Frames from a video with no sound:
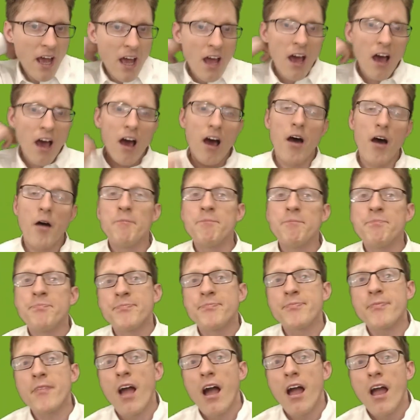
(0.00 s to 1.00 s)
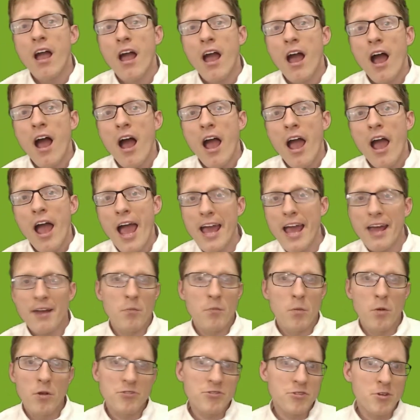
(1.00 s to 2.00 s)

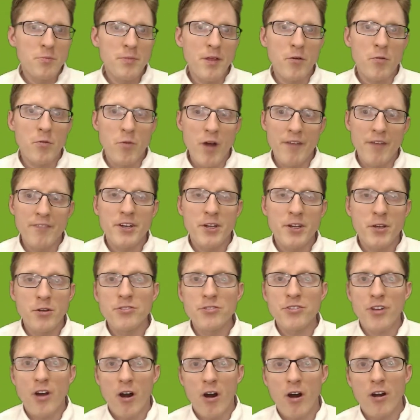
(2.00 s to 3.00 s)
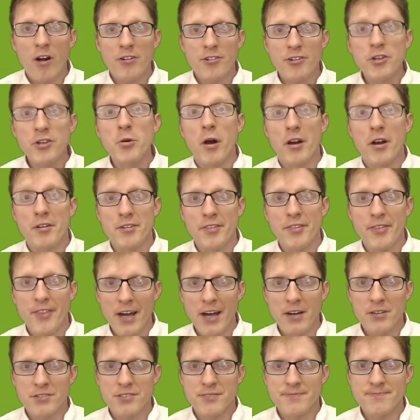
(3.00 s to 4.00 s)
And we'll assume that revenues are
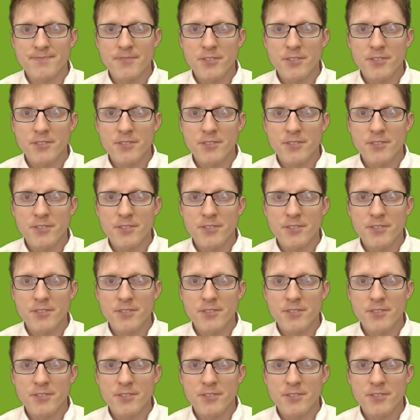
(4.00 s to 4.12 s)
$200,000.